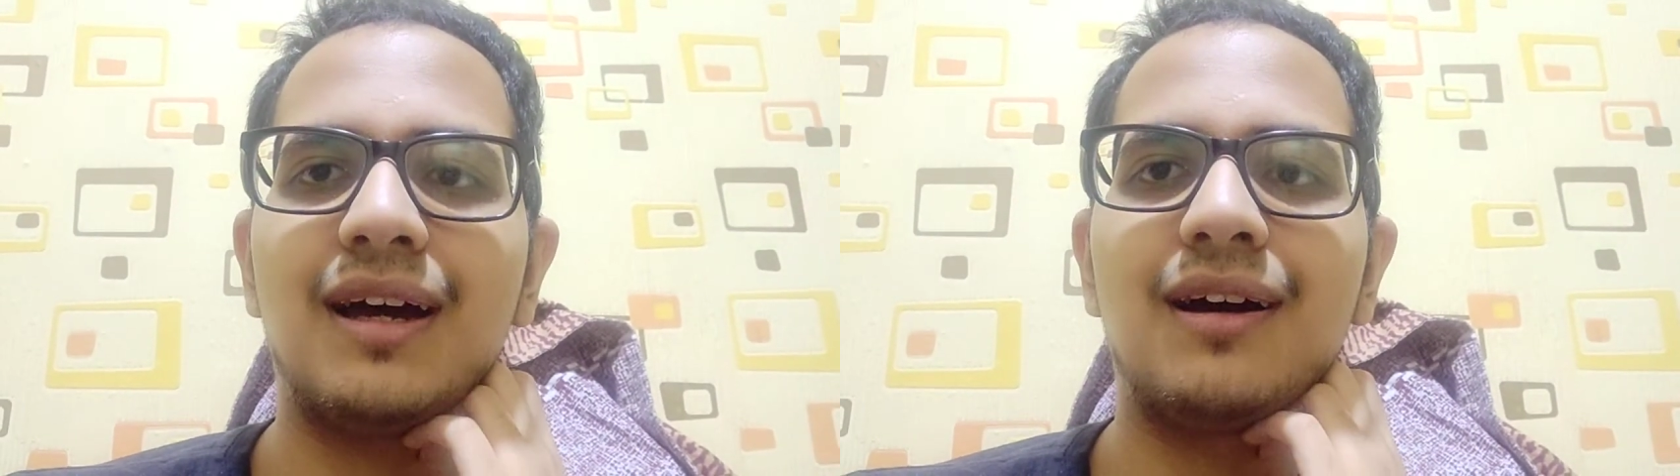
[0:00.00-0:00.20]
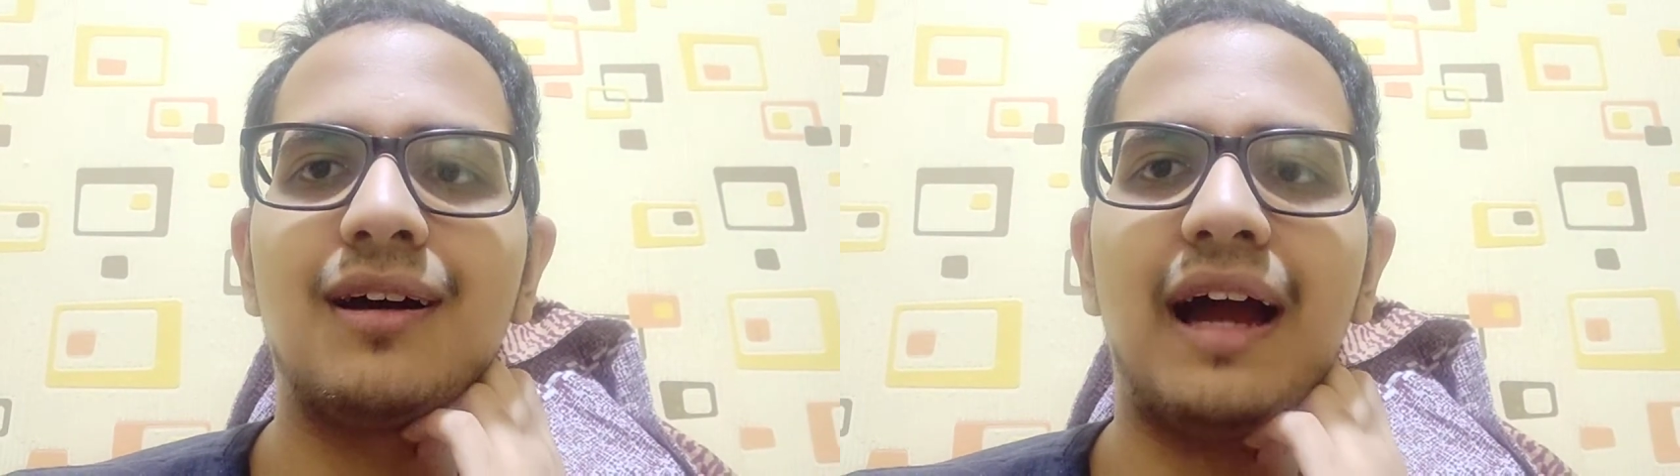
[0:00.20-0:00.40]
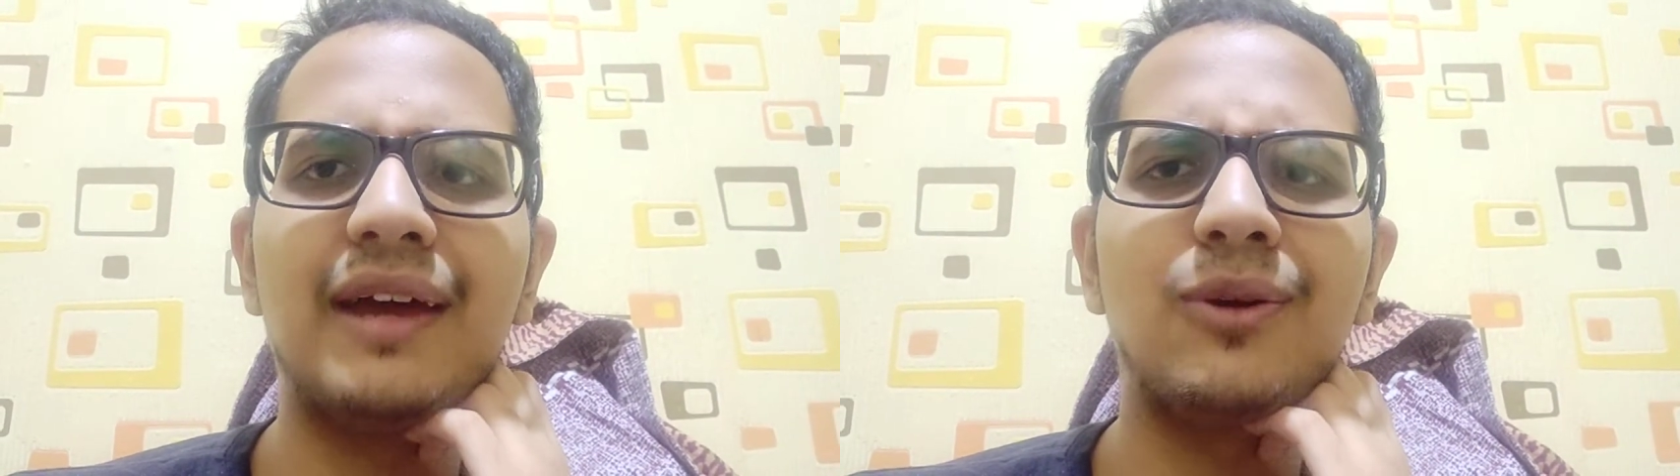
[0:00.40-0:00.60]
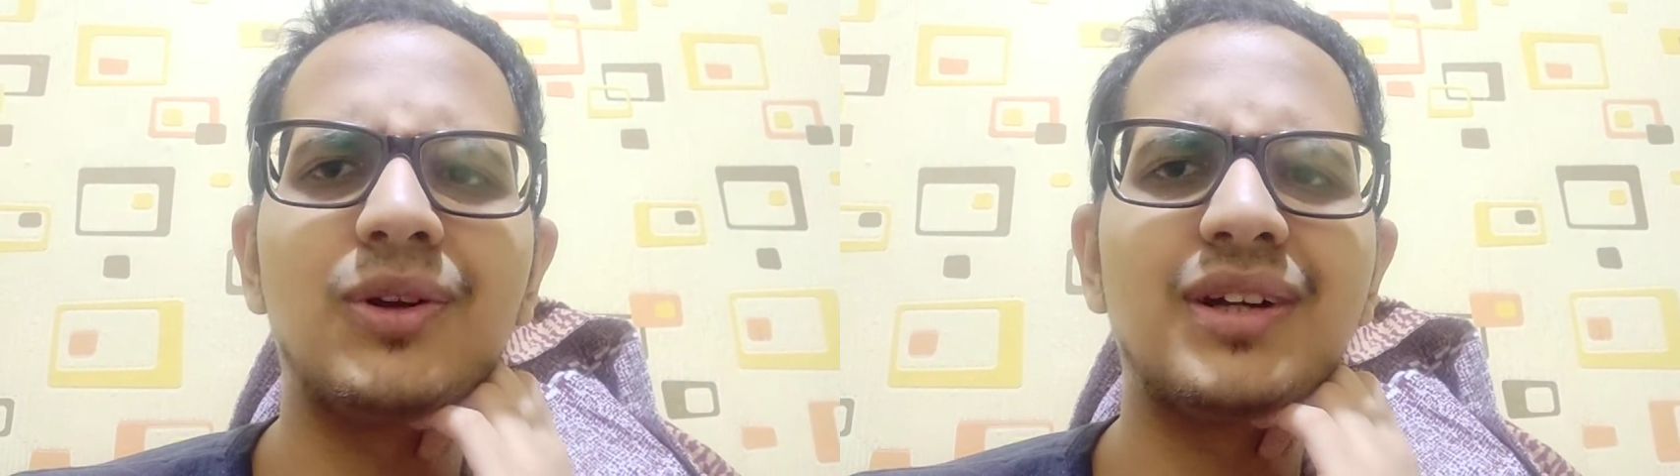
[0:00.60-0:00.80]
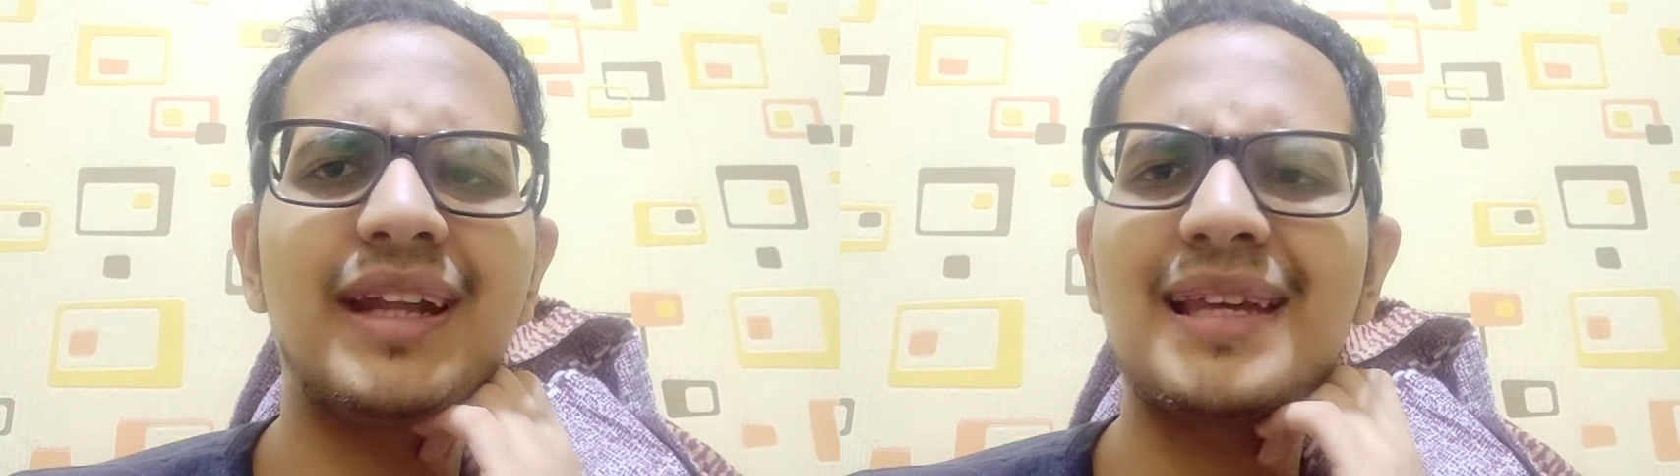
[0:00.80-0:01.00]
I
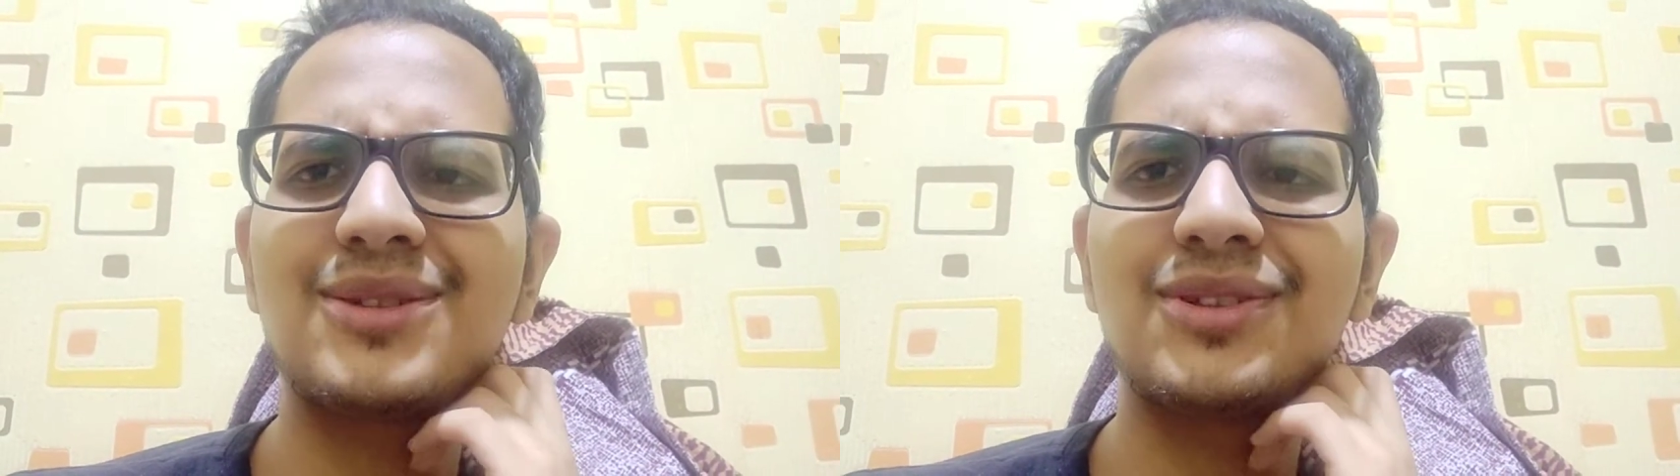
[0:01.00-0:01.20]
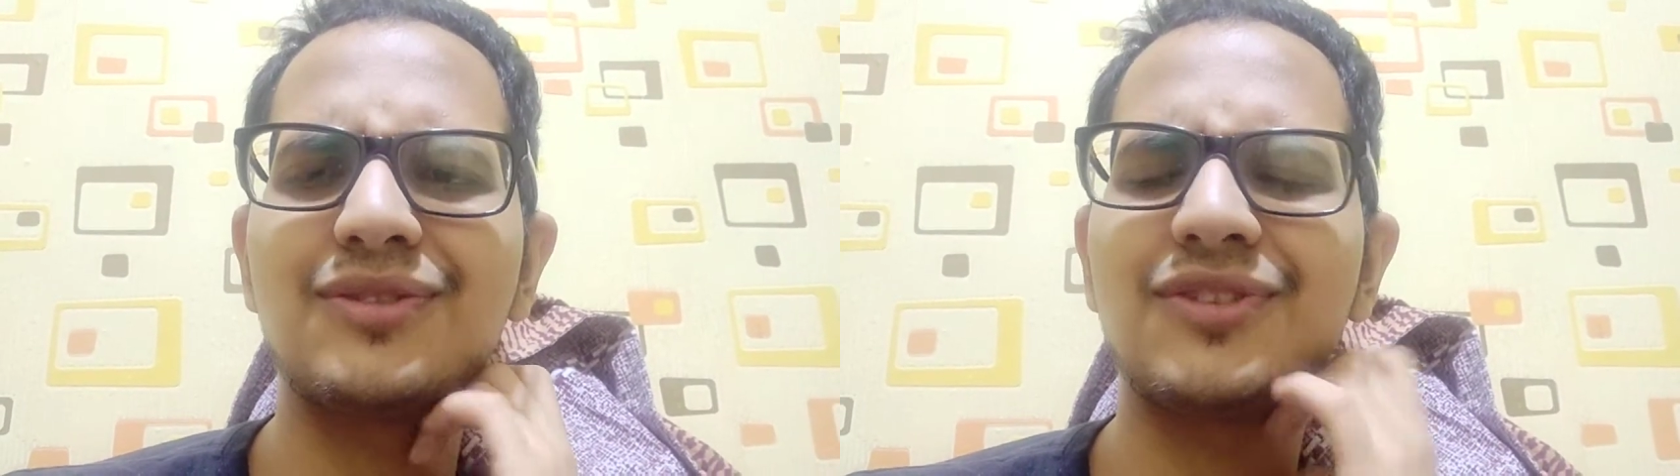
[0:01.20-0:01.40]
wrote a test on